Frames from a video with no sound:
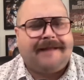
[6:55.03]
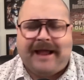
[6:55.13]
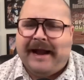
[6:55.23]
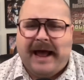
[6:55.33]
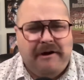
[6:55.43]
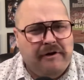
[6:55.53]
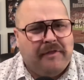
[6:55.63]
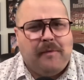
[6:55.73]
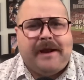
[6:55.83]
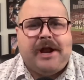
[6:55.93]
and I don't know
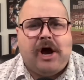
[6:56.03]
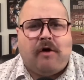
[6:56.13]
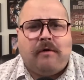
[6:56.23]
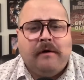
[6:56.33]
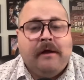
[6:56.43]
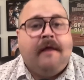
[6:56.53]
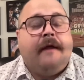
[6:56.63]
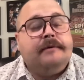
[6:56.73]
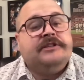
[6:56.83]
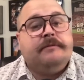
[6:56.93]
that we know. There
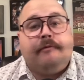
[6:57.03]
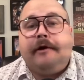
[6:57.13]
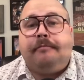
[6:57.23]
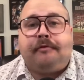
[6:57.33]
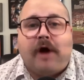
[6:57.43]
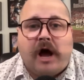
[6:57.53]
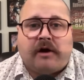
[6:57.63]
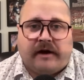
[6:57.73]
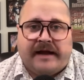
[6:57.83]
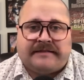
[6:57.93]
was some real
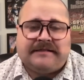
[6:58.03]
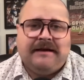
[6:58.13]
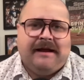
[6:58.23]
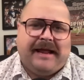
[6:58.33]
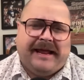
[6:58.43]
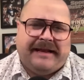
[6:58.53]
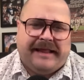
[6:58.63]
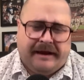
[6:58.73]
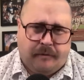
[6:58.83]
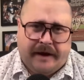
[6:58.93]
progress
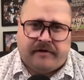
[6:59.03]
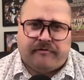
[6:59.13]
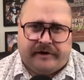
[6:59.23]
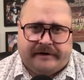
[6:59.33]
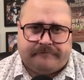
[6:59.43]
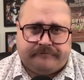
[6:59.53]
in week 3.